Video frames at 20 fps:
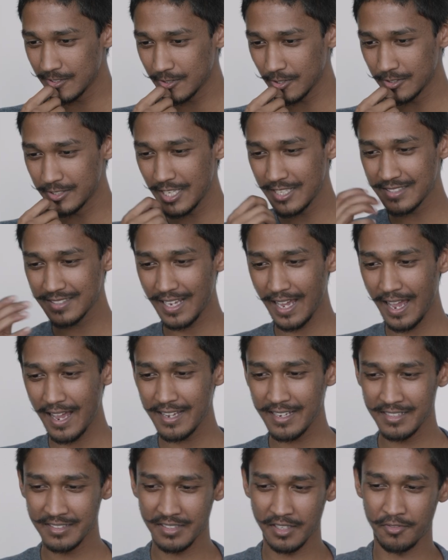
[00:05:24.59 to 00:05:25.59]
So this guy
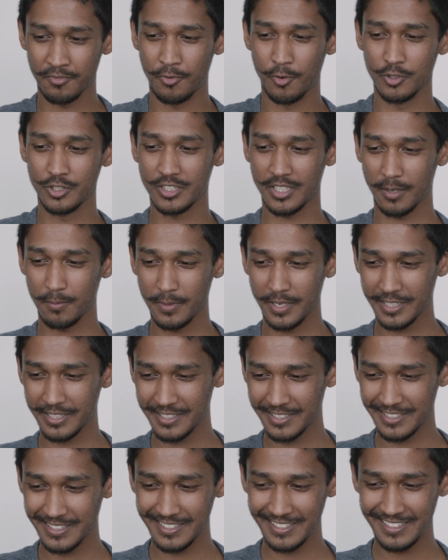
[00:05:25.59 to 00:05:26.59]
is a fushka
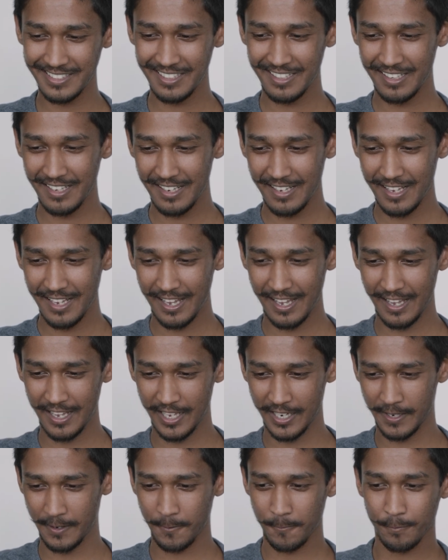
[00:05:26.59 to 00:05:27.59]
maker
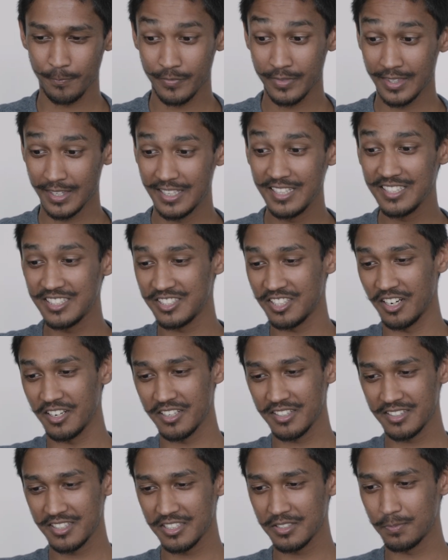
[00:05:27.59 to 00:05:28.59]
and he
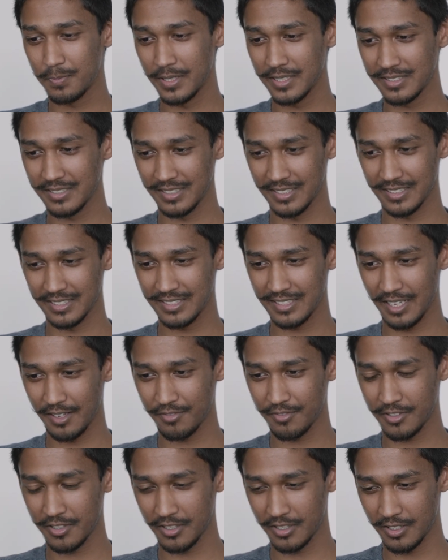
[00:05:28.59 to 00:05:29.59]
started this business
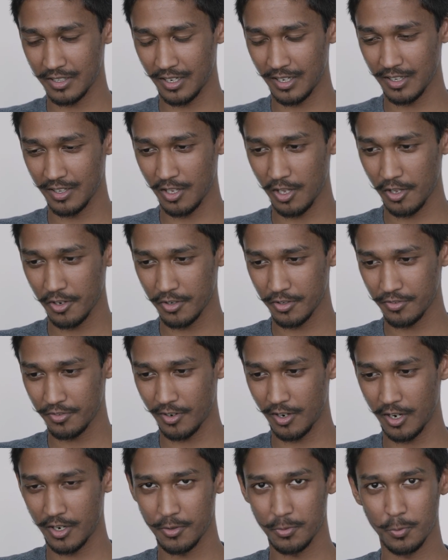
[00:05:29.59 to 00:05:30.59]
after a lot of
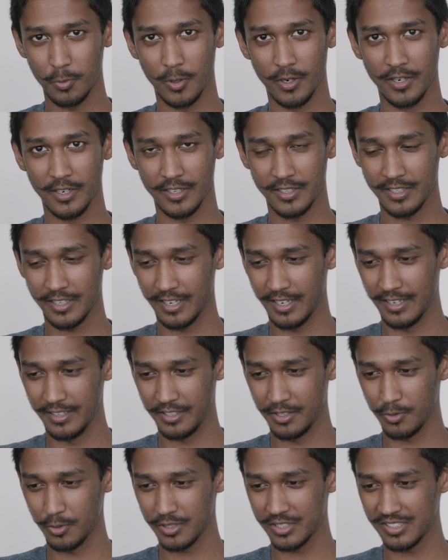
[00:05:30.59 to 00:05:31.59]
hard work, and
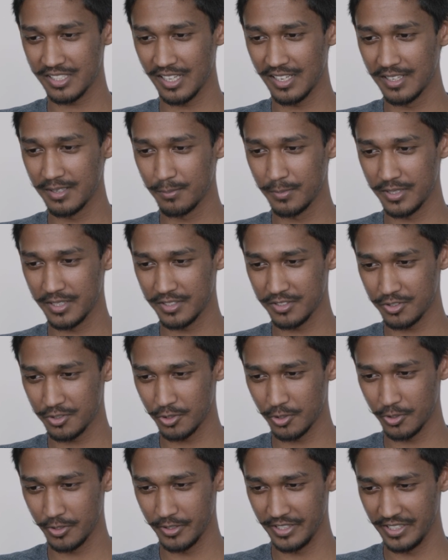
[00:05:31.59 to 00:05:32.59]
he was telling me his
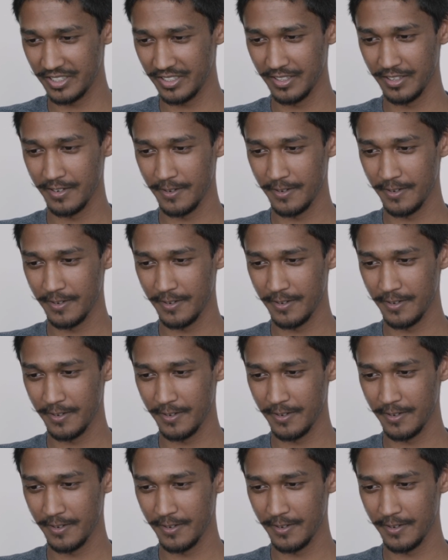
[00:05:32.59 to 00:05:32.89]
story.